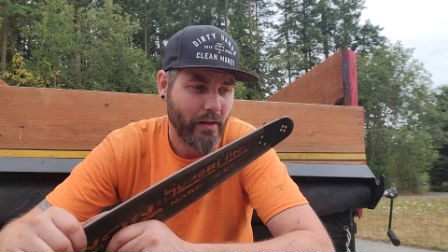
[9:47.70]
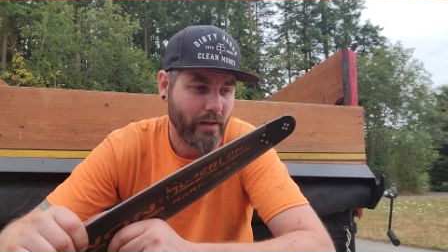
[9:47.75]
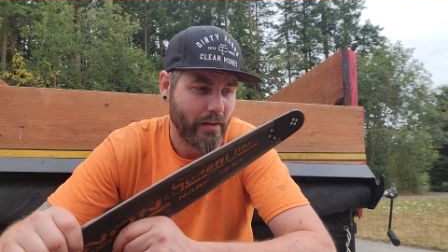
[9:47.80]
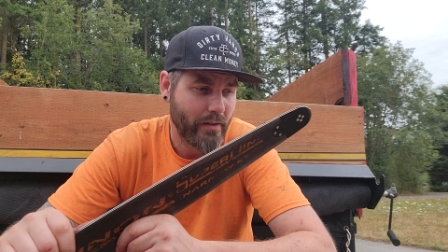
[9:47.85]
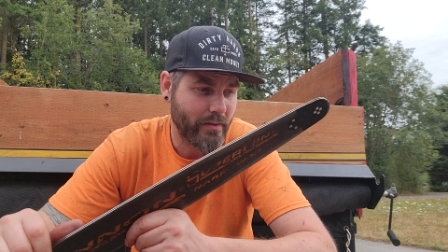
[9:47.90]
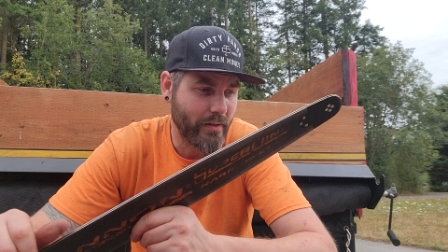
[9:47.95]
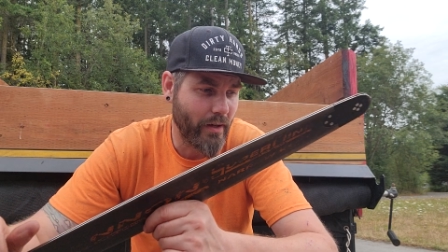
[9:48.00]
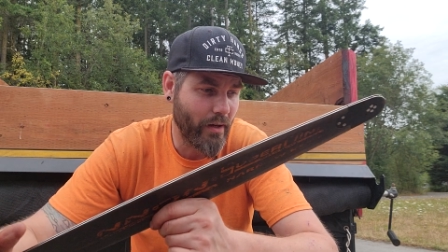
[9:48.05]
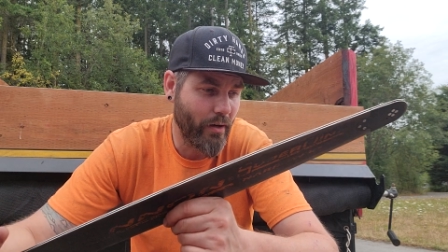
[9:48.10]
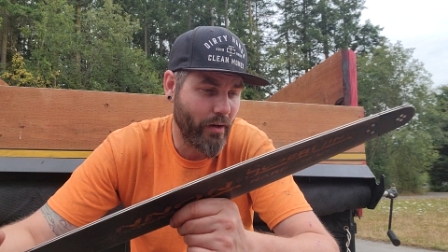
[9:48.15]

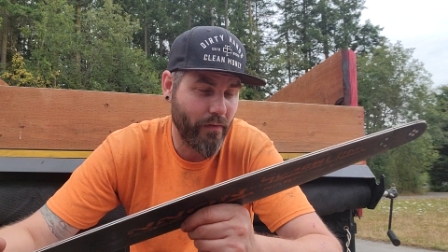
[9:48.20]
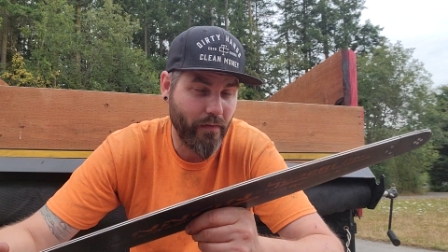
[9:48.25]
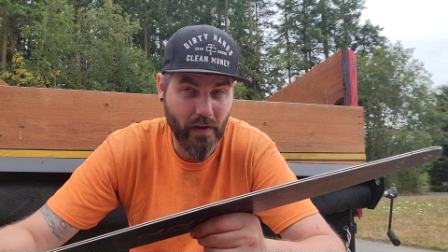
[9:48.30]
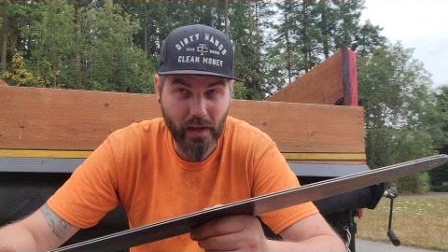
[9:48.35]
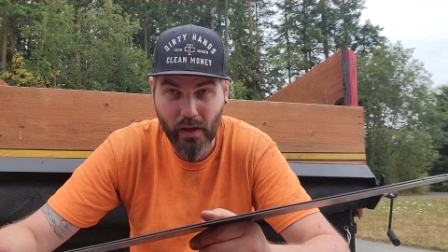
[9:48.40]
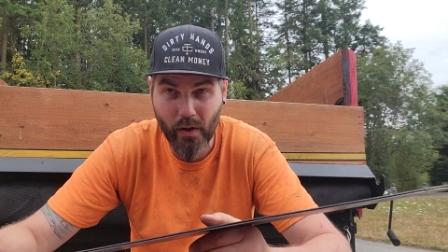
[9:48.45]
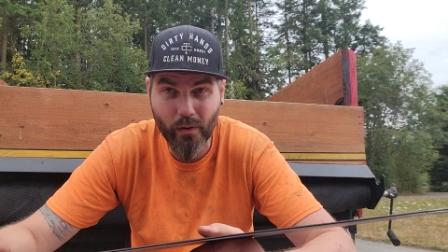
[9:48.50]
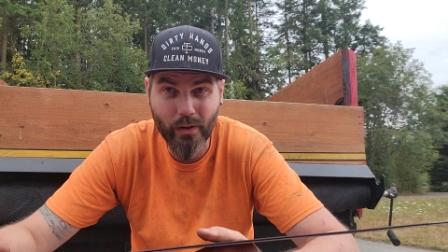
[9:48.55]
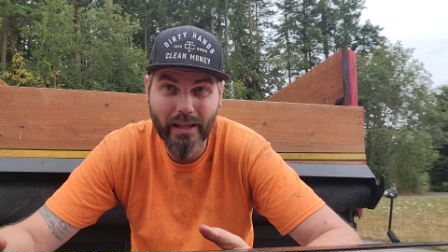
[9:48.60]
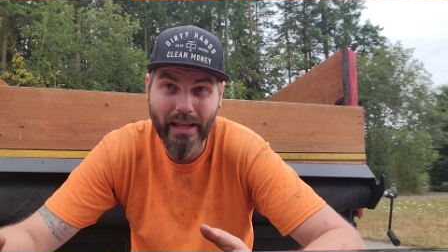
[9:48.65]
So if he
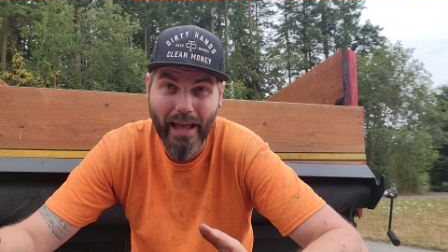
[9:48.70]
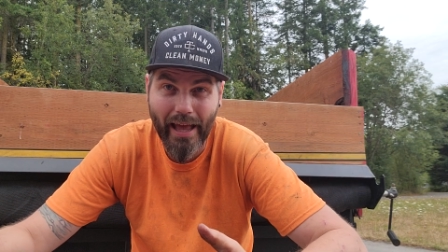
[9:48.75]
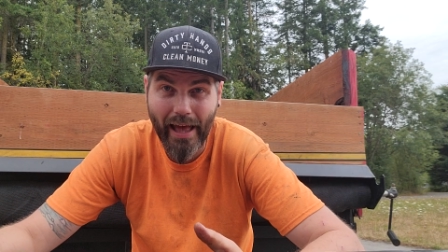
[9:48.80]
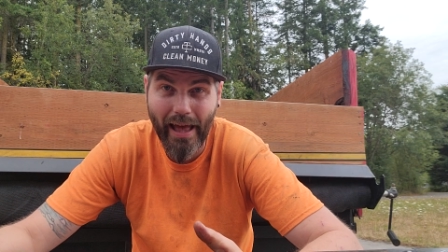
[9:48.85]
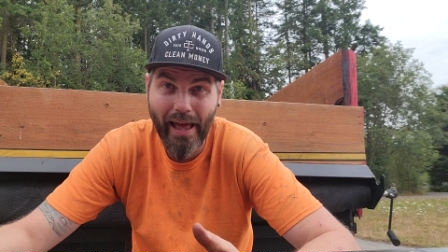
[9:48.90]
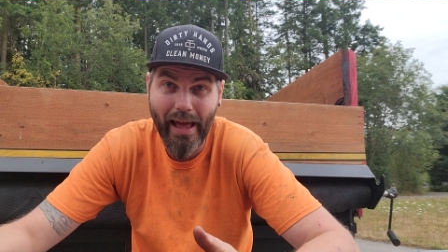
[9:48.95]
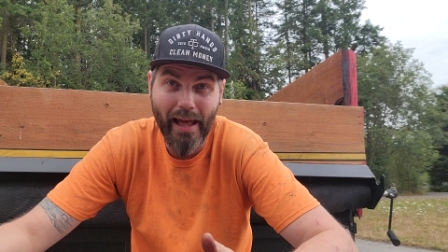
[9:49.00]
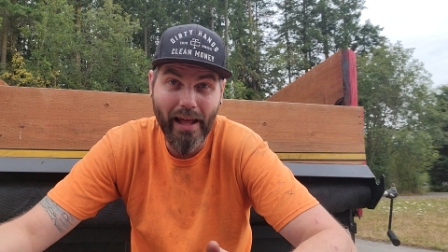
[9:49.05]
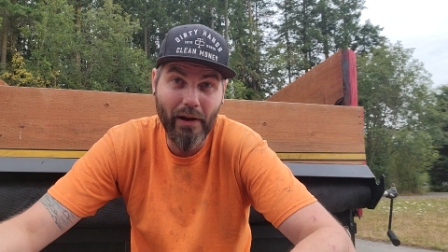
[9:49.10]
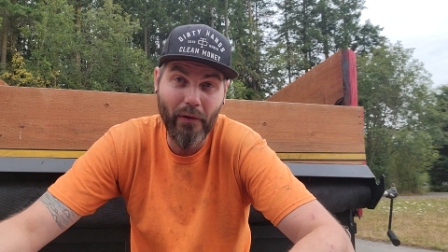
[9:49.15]
only
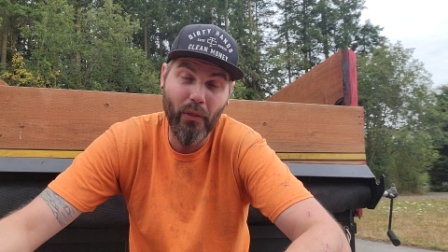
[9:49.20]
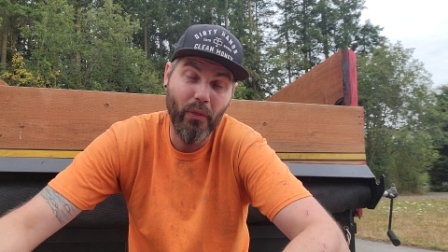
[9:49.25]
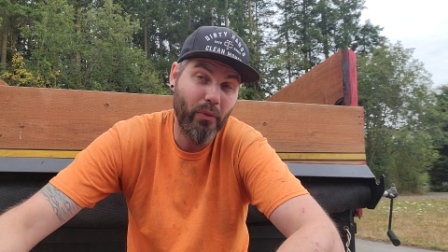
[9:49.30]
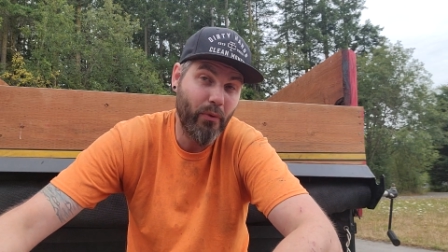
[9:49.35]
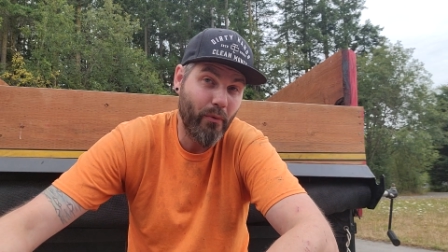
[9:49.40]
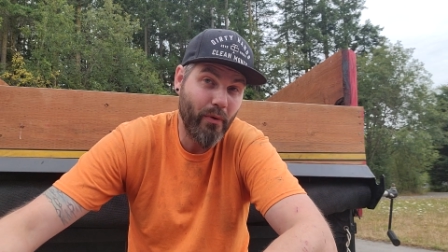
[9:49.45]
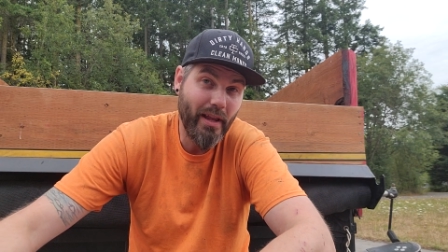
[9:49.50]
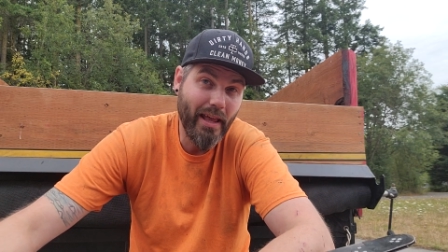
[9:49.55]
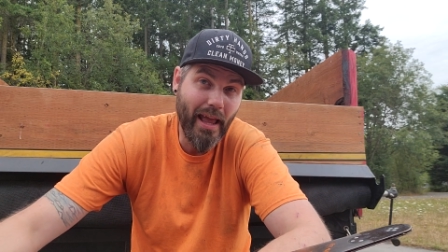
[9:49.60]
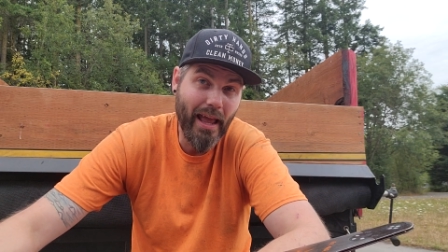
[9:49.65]
had
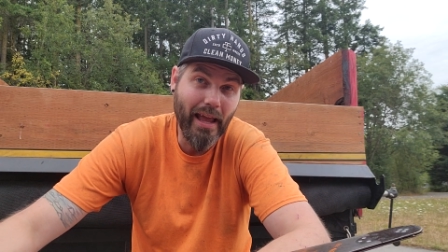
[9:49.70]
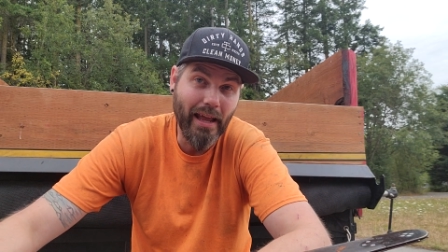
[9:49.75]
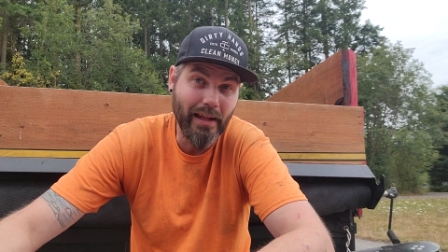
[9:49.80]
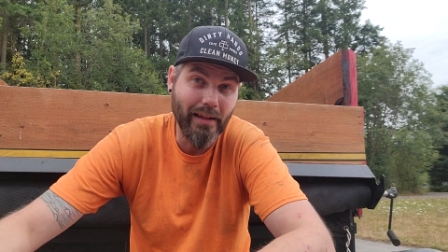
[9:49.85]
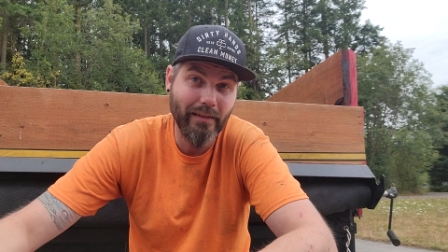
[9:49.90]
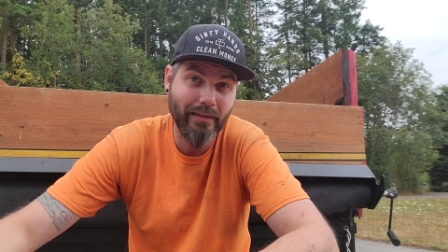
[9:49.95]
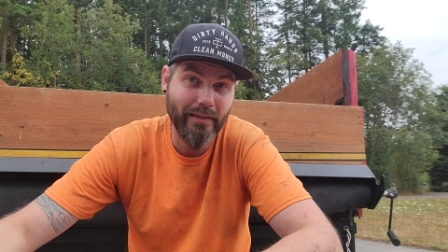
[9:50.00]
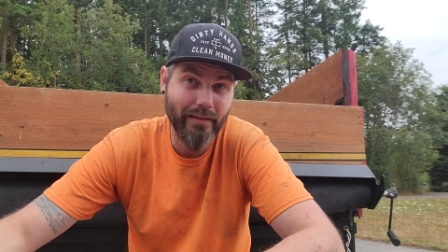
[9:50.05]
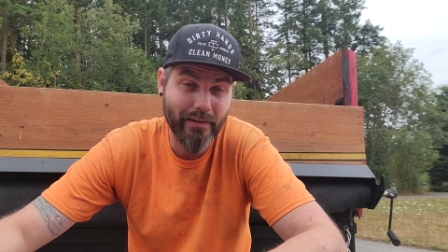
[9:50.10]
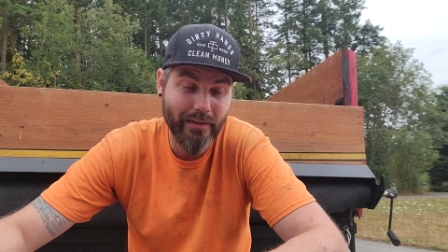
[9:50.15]

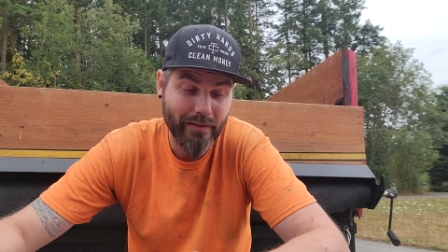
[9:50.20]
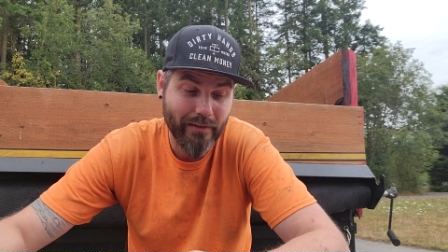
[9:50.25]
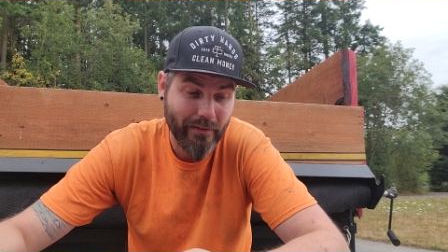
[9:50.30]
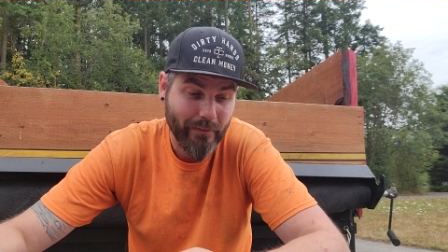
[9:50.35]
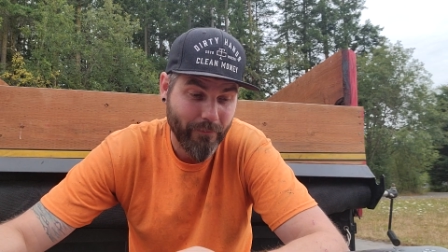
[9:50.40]
3/8